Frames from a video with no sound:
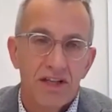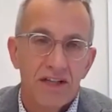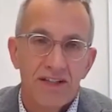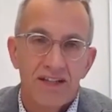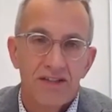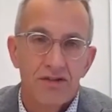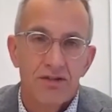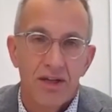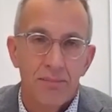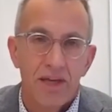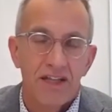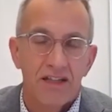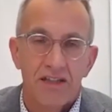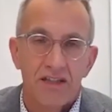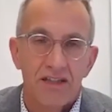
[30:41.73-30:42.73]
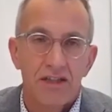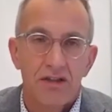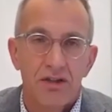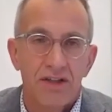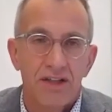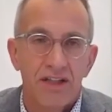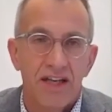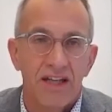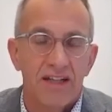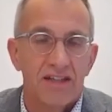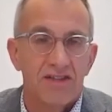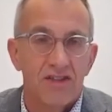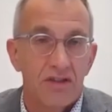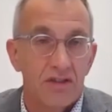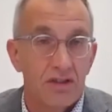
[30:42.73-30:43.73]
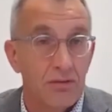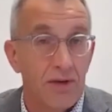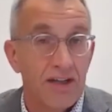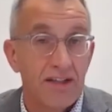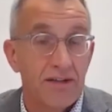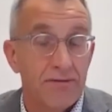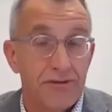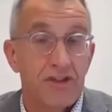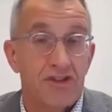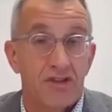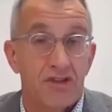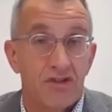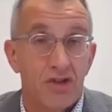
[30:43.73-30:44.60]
and then you can make an e-learning, and it's quite efficient.